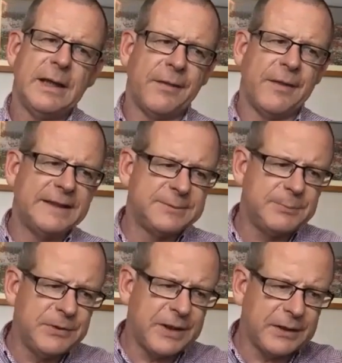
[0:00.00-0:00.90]
That's
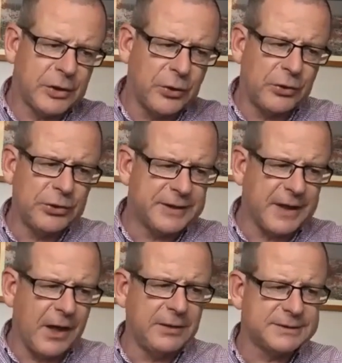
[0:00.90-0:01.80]
what God had
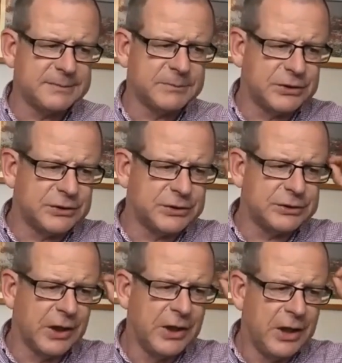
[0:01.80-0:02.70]
asked them to
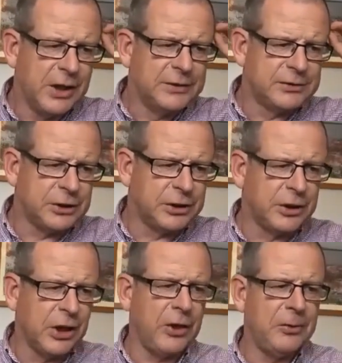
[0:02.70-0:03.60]
do, to
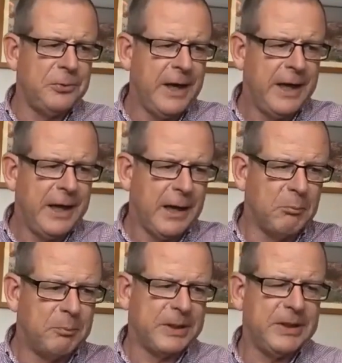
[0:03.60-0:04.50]
go
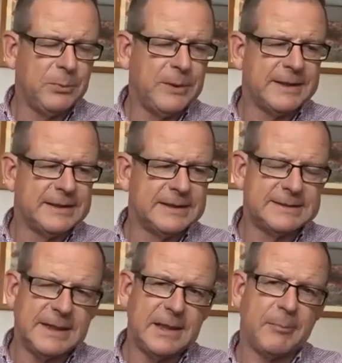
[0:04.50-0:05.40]
and be a
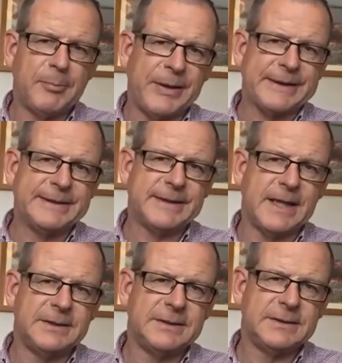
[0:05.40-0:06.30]
witness in
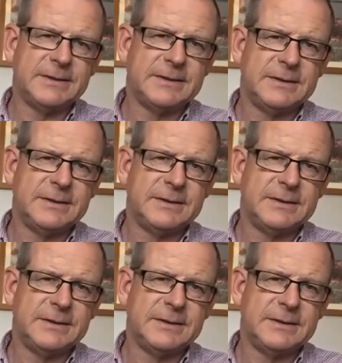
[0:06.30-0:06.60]
Bangladesh.